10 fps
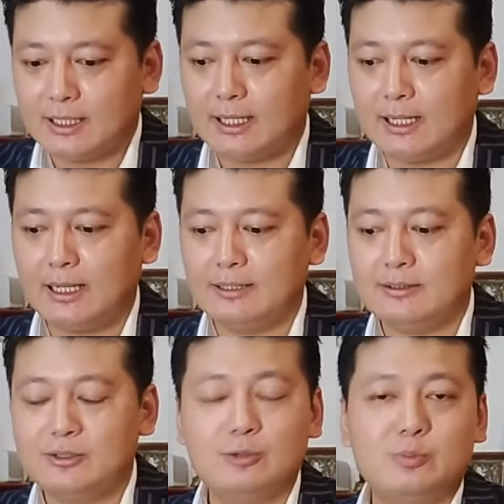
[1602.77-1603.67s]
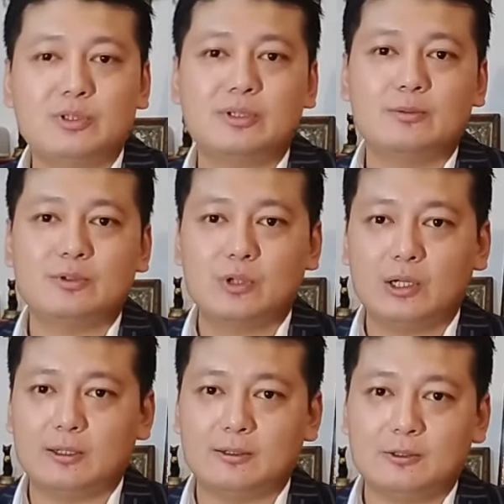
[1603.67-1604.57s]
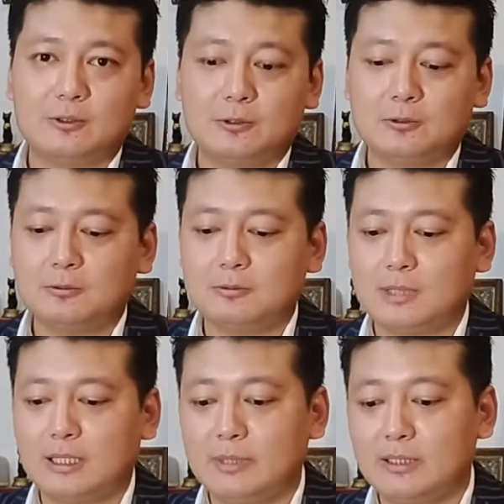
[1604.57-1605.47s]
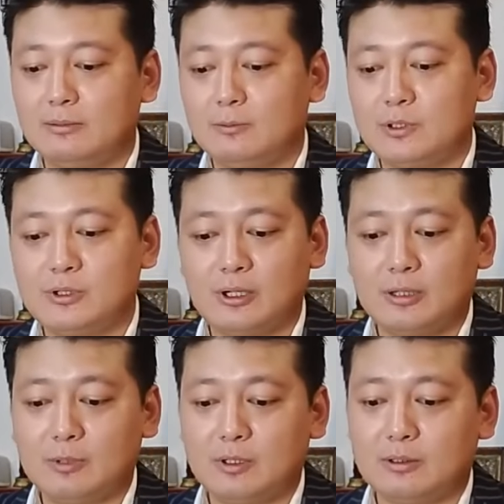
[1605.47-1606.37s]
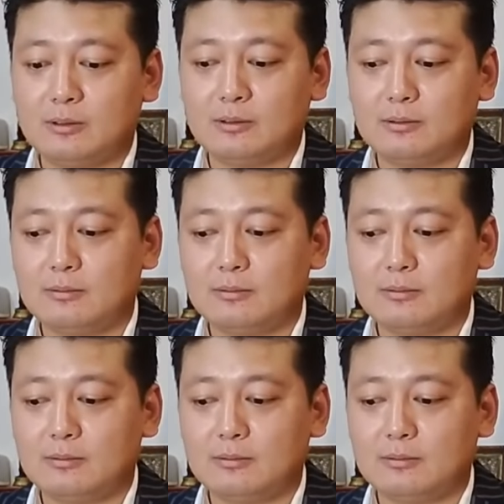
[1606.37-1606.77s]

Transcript: and 2% was good. So, I mean, we're talking about,